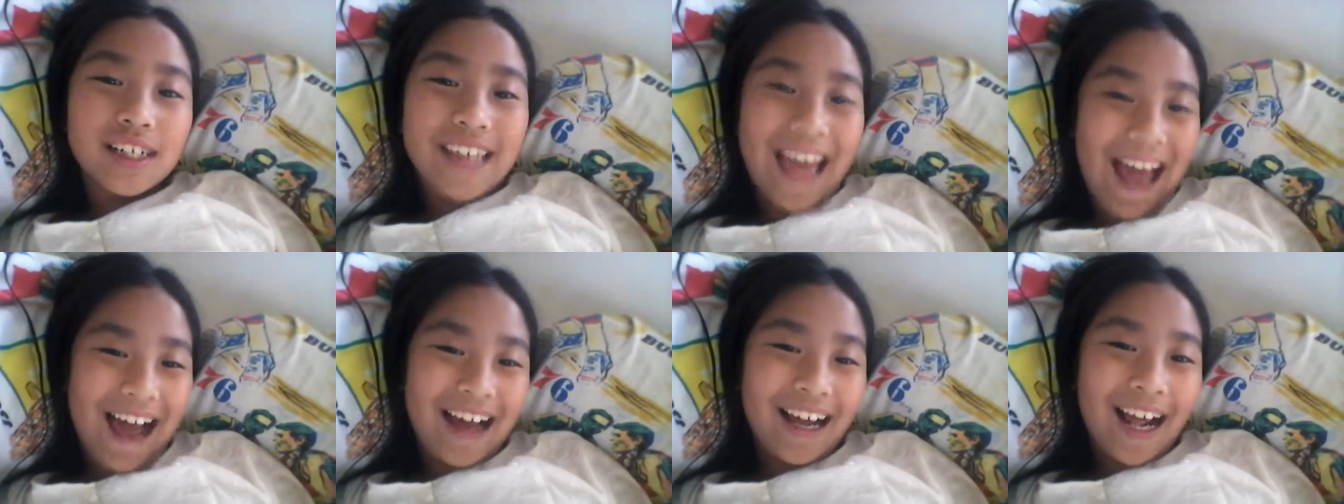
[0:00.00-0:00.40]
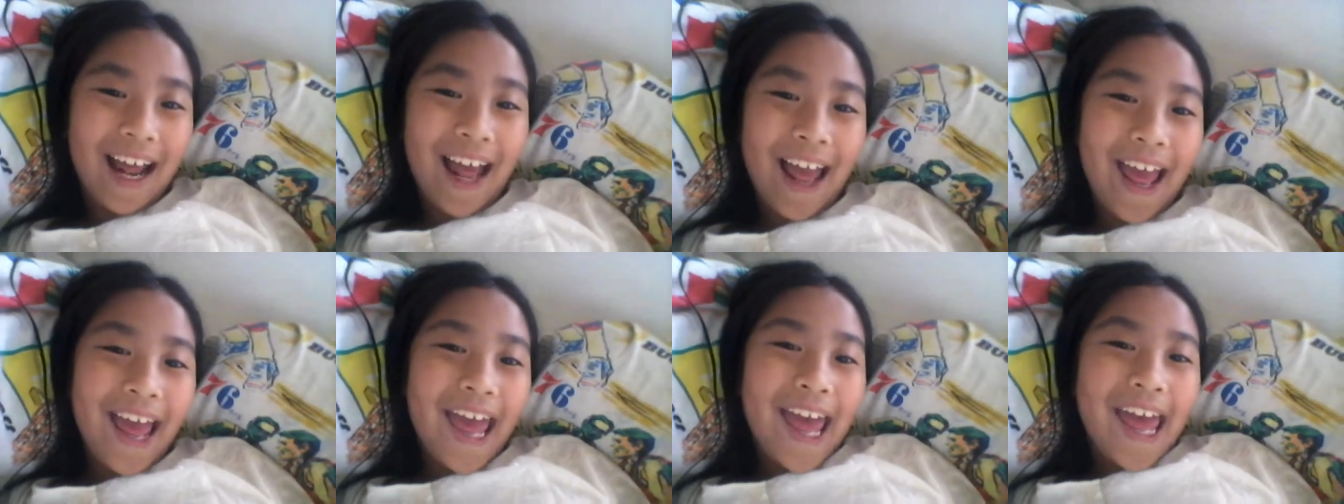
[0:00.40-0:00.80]
Yeah.
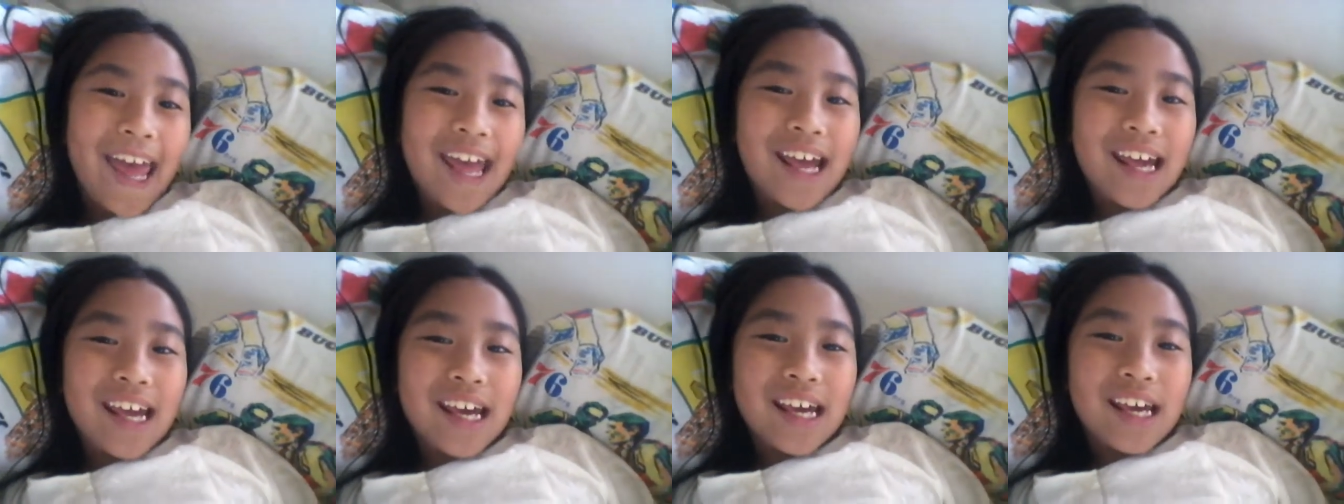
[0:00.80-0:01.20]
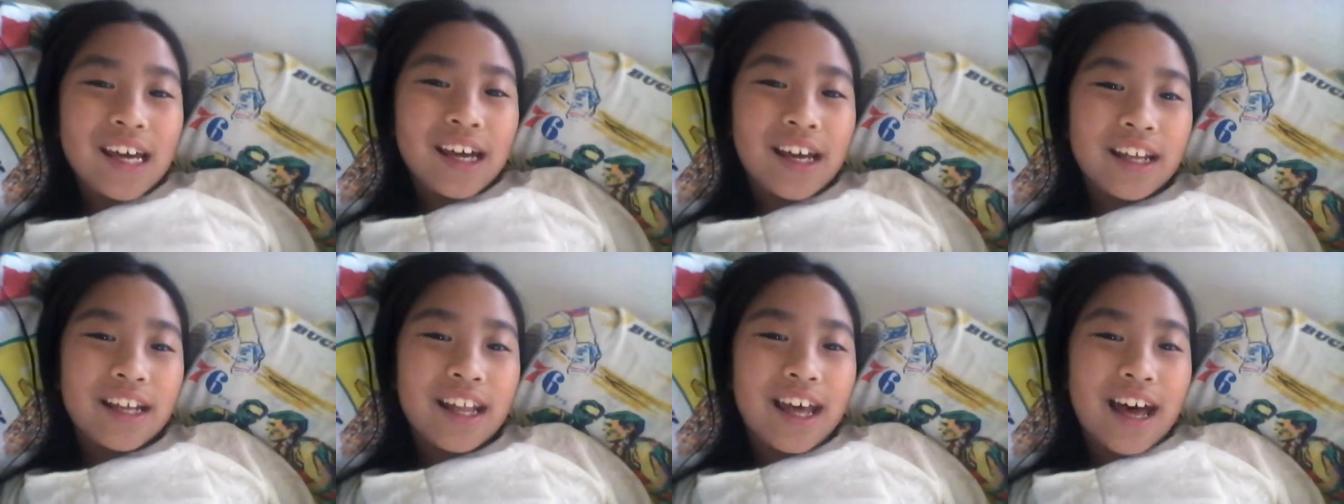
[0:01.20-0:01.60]

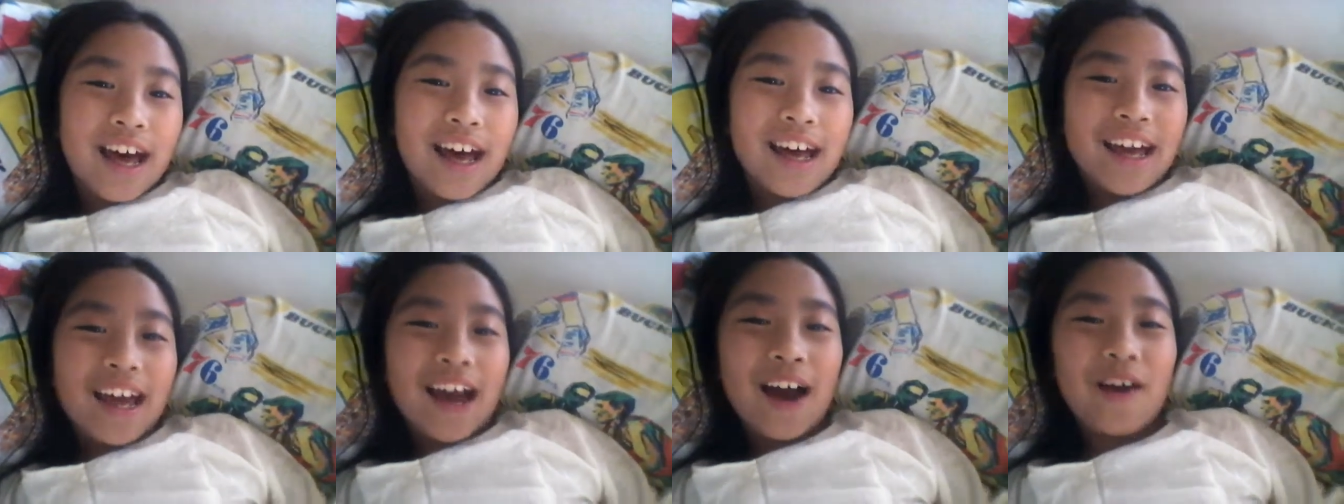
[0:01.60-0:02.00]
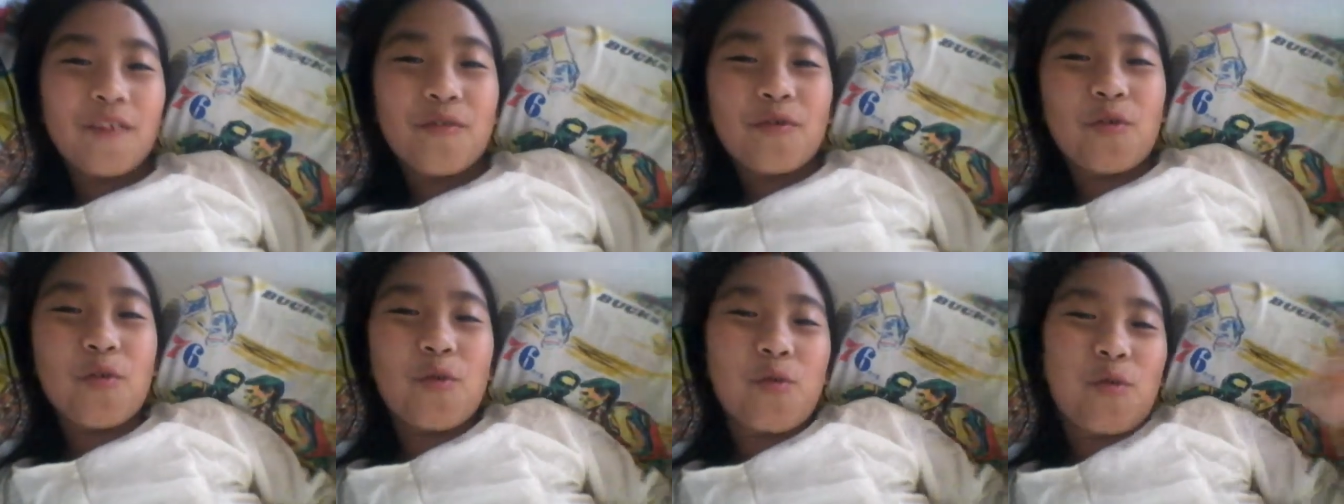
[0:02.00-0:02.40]
And I
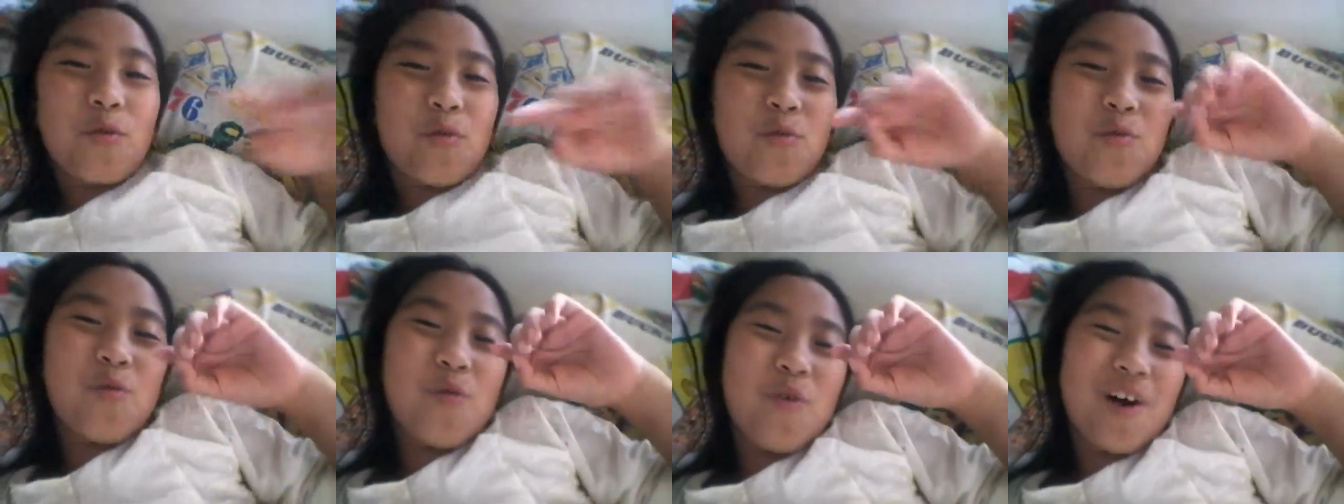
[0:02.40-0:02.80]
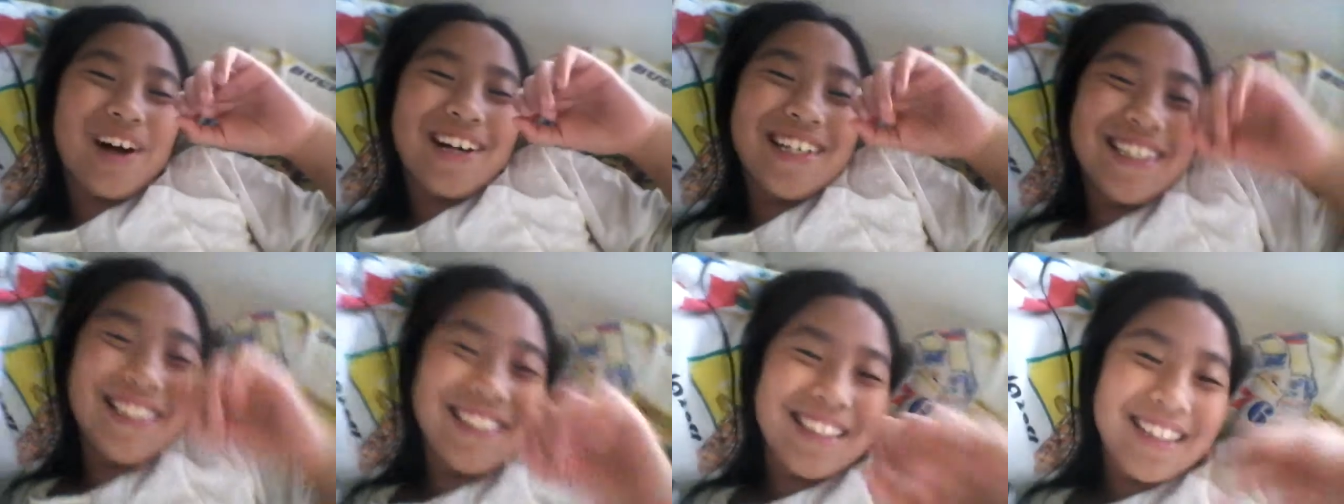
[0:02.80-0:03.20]

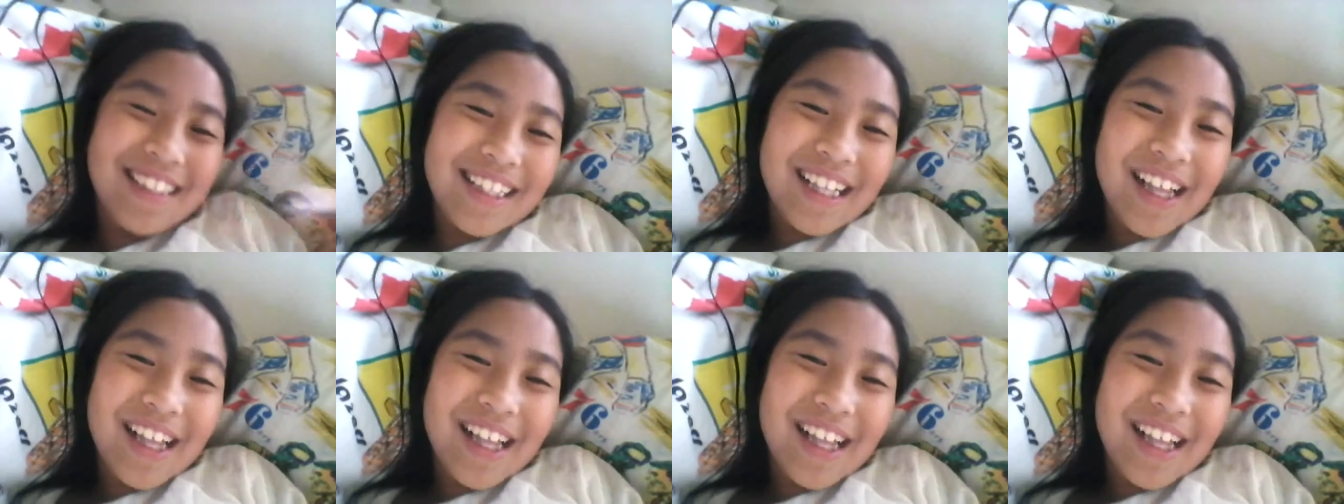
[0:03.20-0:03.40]
have one